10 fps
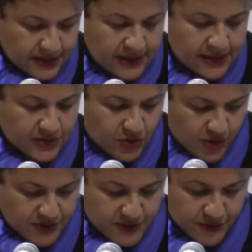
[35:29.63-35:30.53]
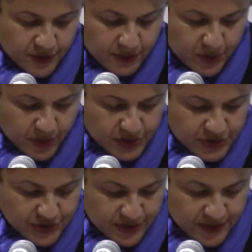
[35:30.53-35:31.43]
leaned across the front
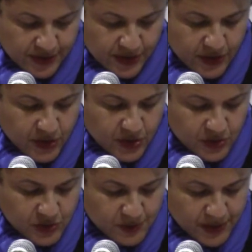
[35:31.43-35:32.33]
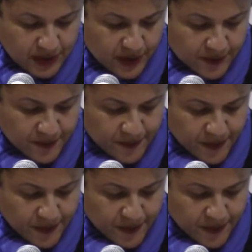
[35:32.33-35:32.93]
porch, the huge pillow